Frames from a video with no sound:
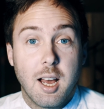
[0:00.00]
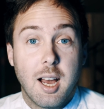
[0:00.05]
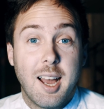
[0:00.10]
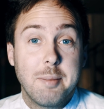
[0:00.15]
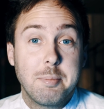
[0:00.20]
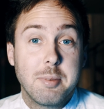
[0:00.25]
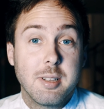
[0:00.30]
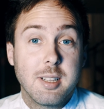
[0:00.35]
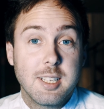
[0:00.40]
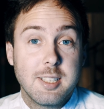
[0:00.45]

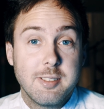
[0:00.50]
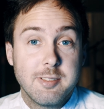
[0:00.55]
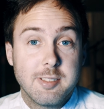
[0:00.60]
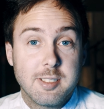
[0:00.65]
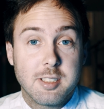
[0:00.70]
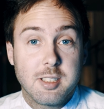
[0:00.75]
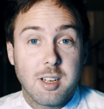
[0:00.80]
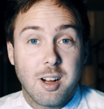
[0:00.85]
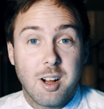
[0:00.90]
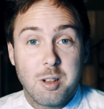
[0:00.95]
I believe
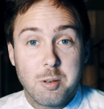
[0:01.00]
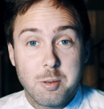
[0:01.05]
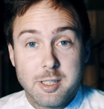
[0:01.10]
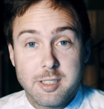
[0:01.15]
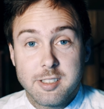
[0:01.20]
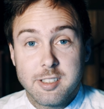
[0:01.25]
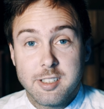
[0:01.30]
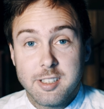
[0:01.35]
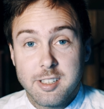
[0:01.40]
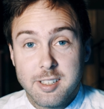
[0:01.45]
it's
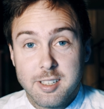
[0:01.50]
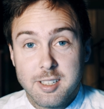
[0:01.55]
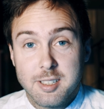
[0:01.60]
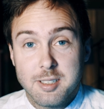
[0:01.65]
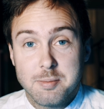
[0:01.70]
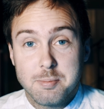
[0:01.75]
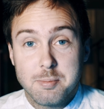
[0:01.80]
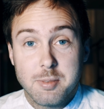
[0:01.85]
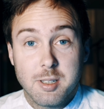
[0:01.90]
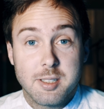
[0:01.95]
always
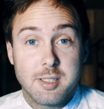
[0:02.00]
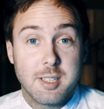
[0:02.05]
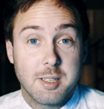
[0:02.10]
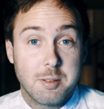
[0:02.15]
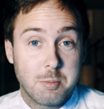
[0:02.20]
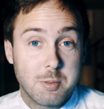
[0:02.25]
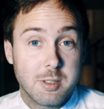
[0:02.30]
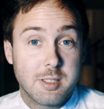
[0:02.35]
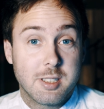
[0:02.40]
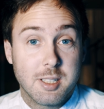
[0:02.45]
here, but
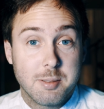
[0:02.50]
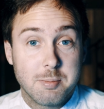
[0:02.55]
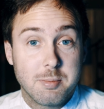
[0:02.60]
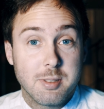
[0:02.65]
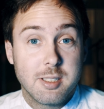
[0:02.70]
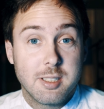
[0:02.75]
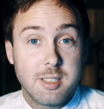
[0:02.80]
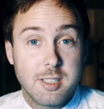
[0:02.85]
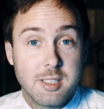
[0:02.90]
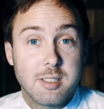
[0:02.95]
that we
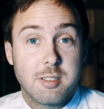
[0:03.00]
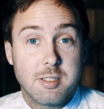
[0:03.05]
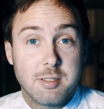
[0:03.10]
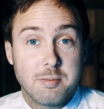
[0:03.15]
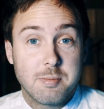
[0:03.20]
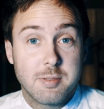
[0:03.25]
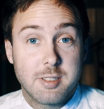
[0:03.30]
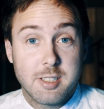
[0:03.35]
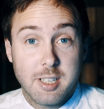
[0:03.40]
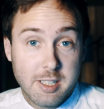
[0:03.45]
simply need
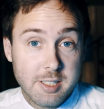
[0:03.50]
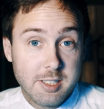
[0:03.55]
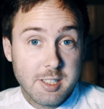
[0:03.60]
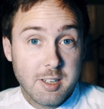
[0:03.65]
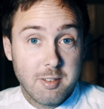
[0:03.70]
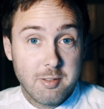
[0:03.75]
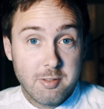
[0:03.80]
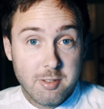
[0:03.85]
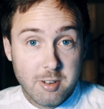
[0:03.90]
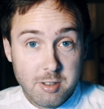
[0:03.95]
to change
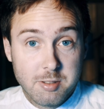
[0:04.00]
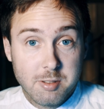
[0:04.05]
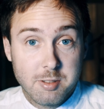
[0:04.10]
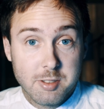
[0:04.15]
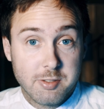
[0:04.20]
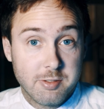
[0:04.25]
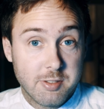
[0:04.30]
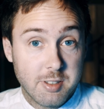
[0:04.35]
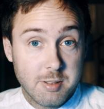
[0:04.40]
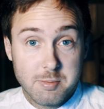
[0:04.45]
our
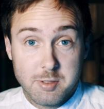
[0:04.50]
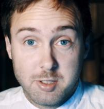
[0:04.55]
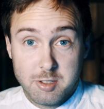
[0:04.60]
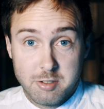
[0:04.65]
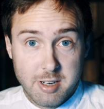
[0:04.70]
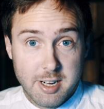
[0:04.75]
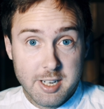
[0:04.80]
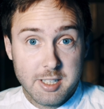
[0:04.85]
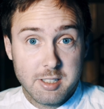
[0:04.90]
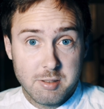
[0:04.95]
focus from
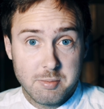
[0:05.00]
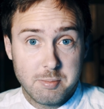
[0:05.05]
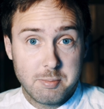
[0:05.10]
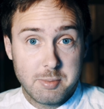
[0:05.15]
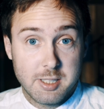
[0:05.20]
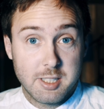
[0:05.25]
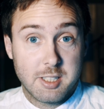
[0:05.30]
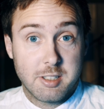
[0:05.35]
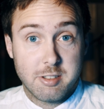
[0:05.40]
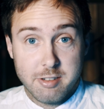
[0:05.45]
trying to
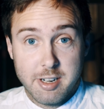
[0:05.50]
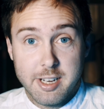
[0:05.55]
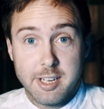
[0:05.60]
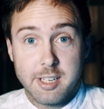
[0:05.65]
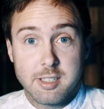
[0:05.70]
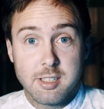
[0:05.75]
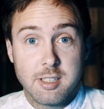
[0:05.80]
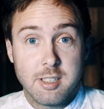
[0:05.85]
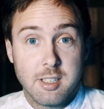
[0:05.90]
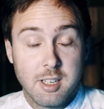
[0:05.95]
be
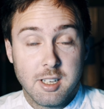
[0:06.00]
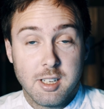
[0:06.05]
great